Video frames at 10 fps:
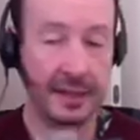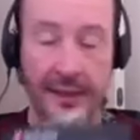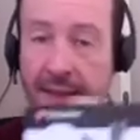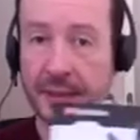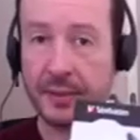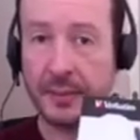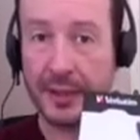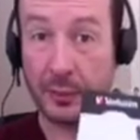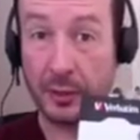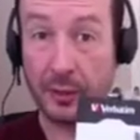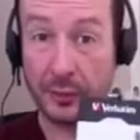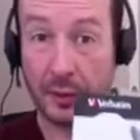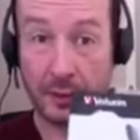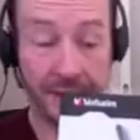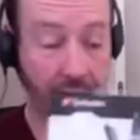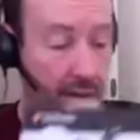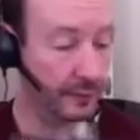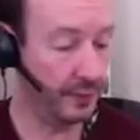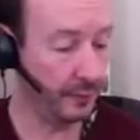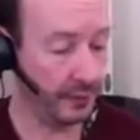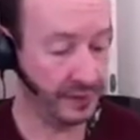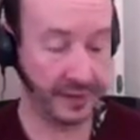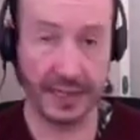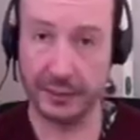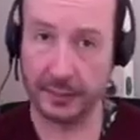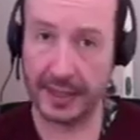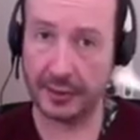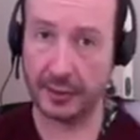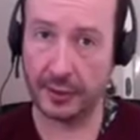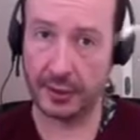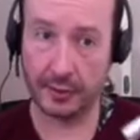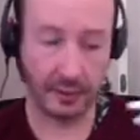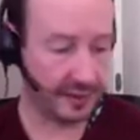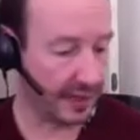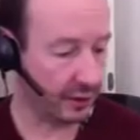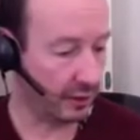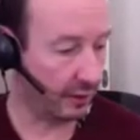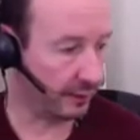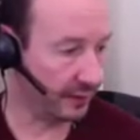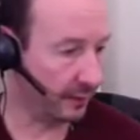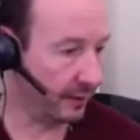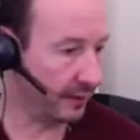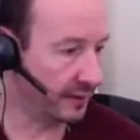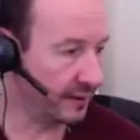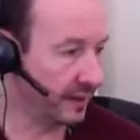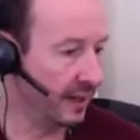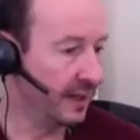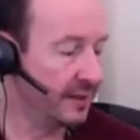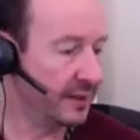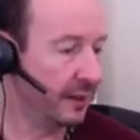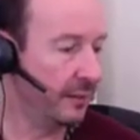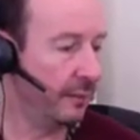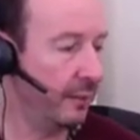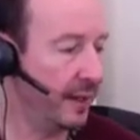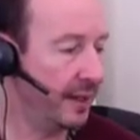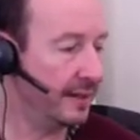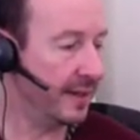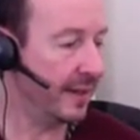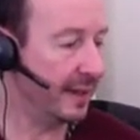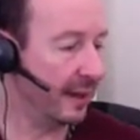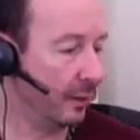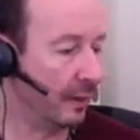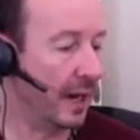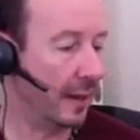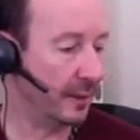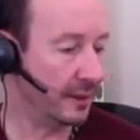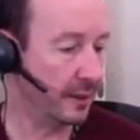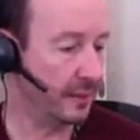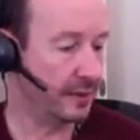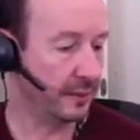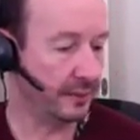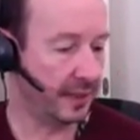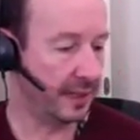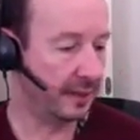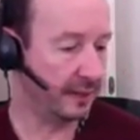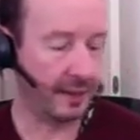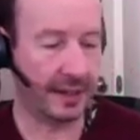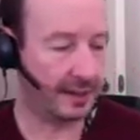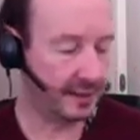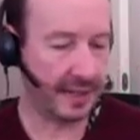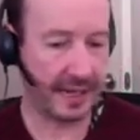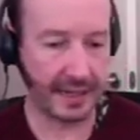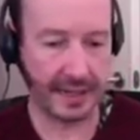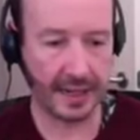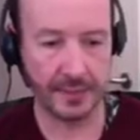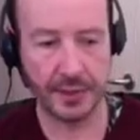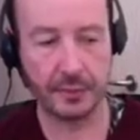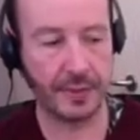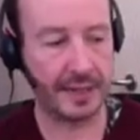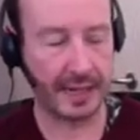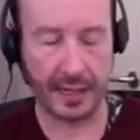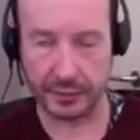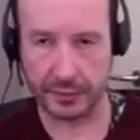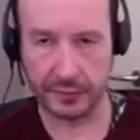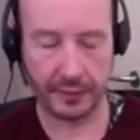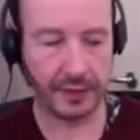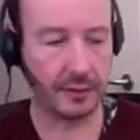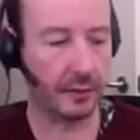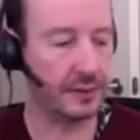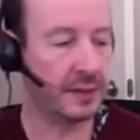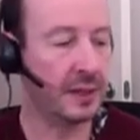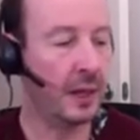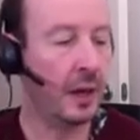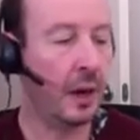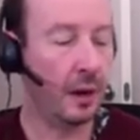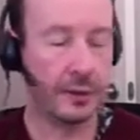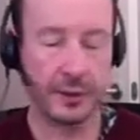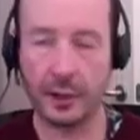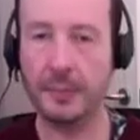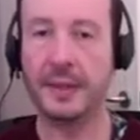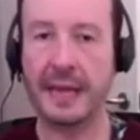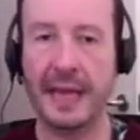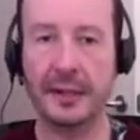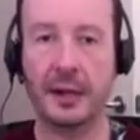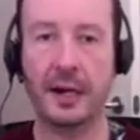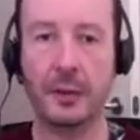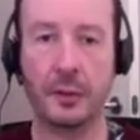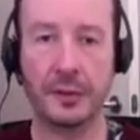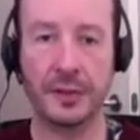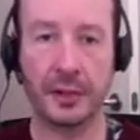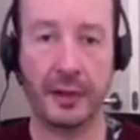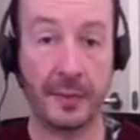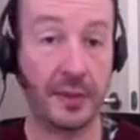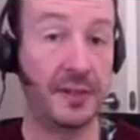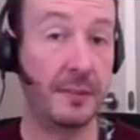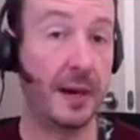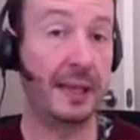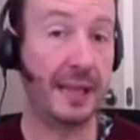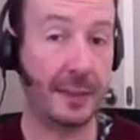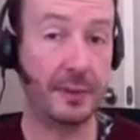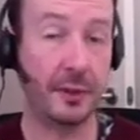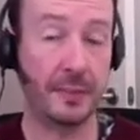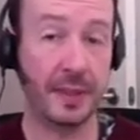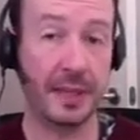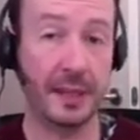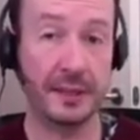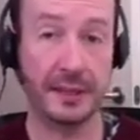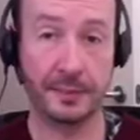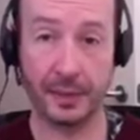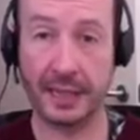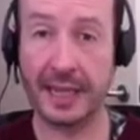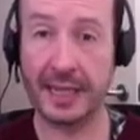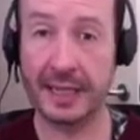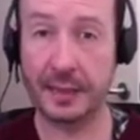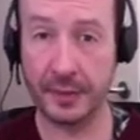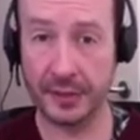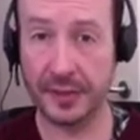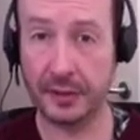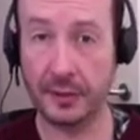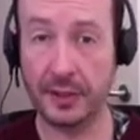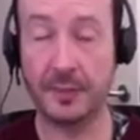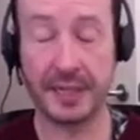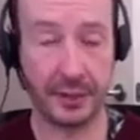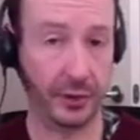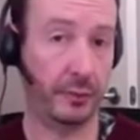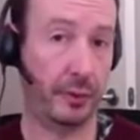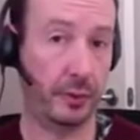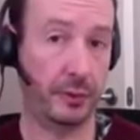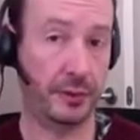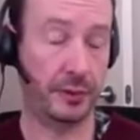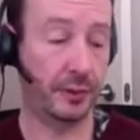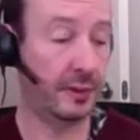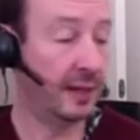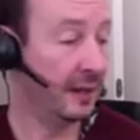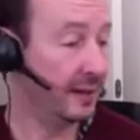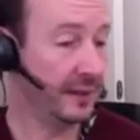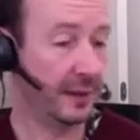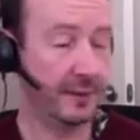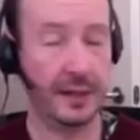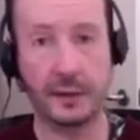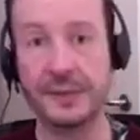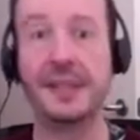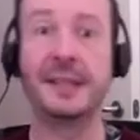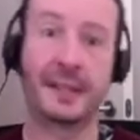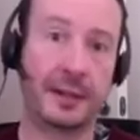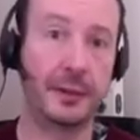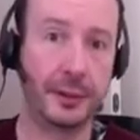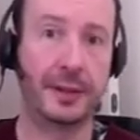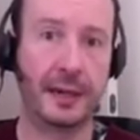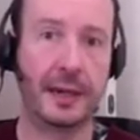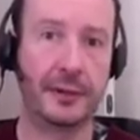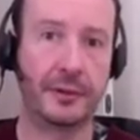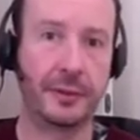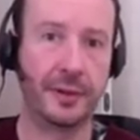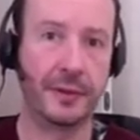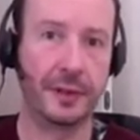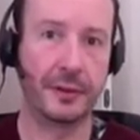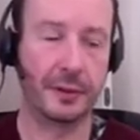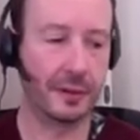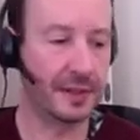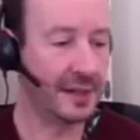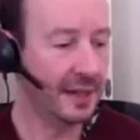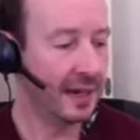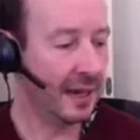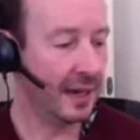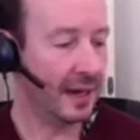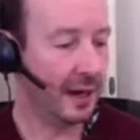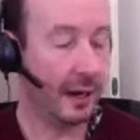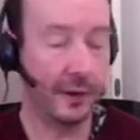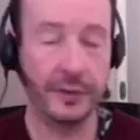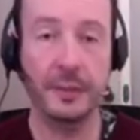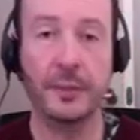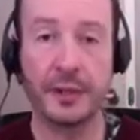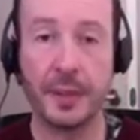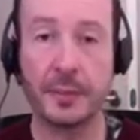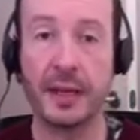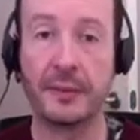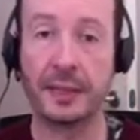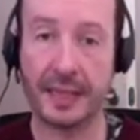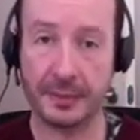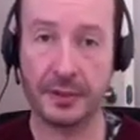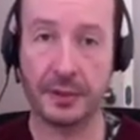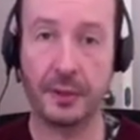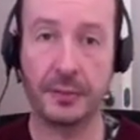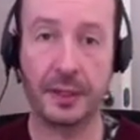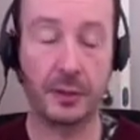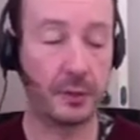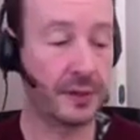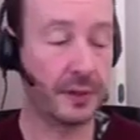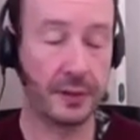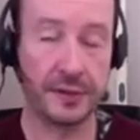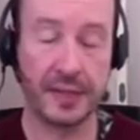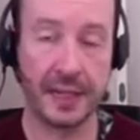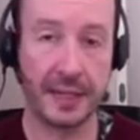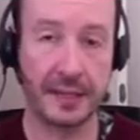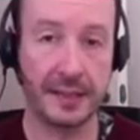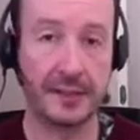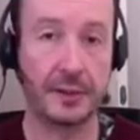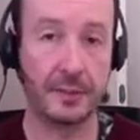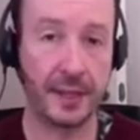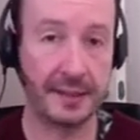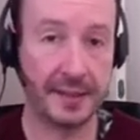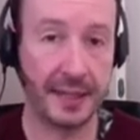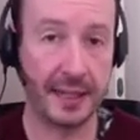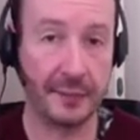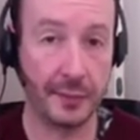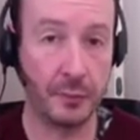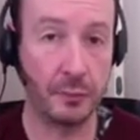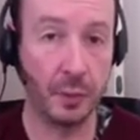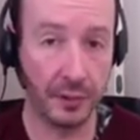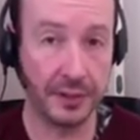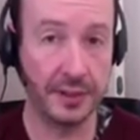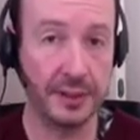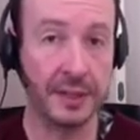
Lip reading: This was about $12 at Officeworks. These are about $9 each at Officeworks. So when you tally that all up in terms of the parts there, that comes to around $150. On top of that, I also am using my laptop here to play the music on and potentially record too. So that obviously isn't included in that $150. Hopefully most people have a laptop. You can also use a desktop PC if you wanted.